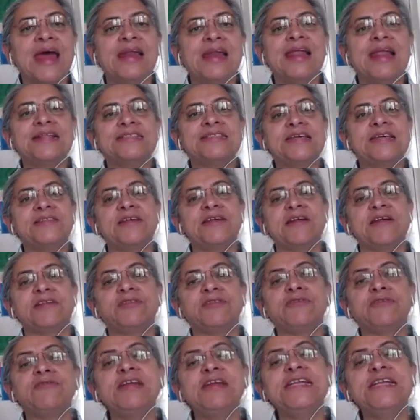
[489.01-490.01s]
and let's say there
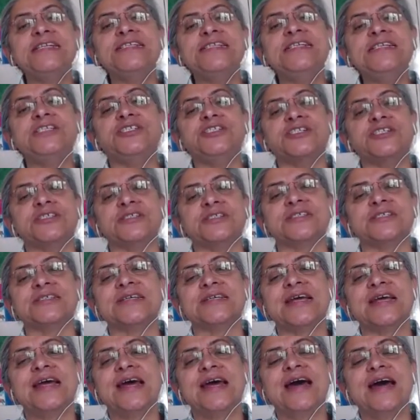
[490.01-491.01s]
are 3
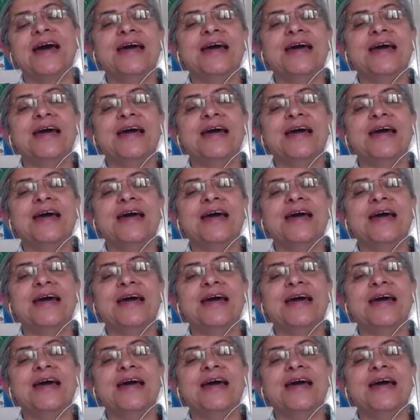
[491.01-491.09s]
teachers